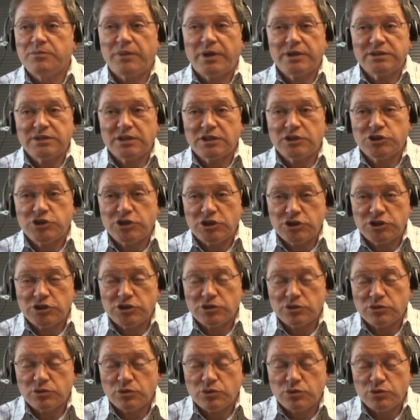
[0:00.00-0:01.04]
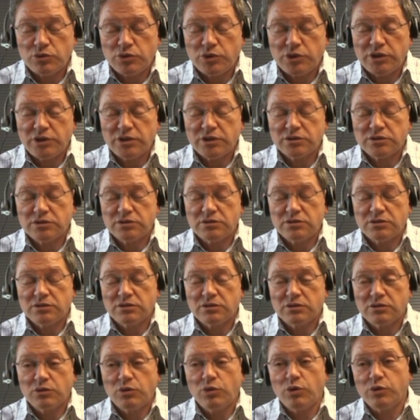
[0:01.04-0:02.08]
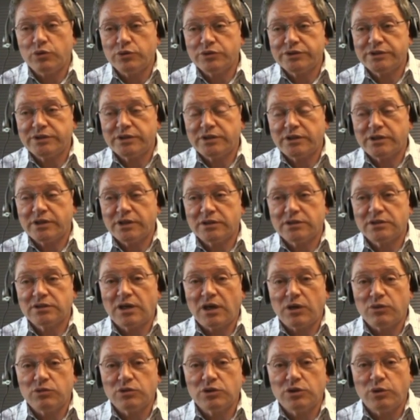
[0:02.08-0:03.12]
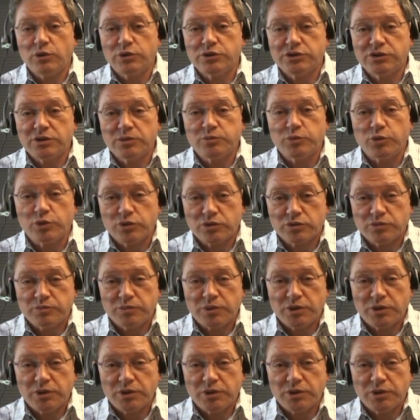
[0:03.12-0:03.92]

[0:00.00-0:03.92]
My suggestion to you is go there and download that book,